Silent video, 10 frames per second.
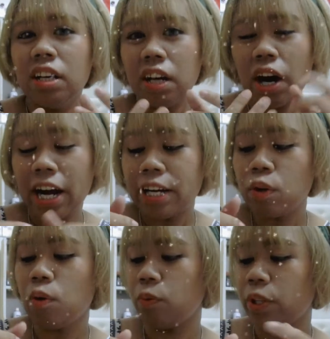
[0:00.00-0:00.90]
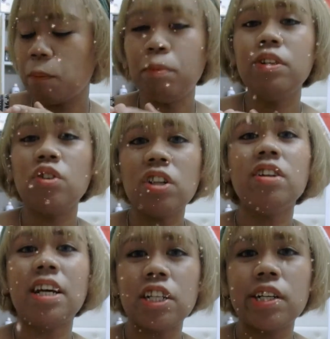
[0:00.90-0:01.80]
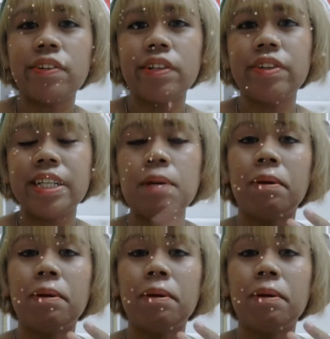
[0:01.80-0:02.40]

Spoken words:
I know when you put this one not natural already,